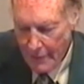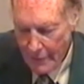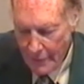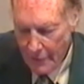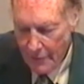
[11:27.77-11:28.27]

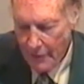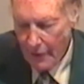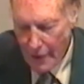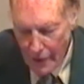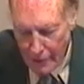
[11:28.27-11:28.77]
that it
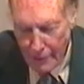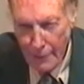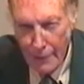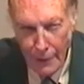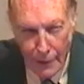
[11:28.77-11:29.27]
took
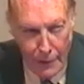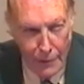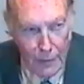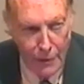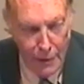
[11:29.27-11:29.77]

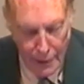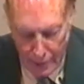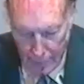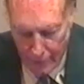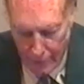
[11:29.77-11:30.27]
800
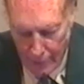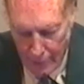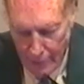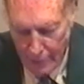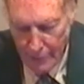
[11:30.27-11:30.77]
years
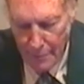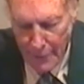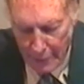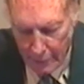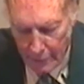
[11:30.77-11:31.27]
to
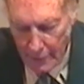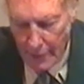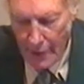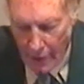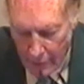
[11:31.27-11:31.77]
meld
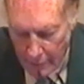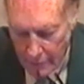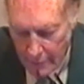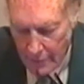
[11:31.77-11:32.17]
the Angles,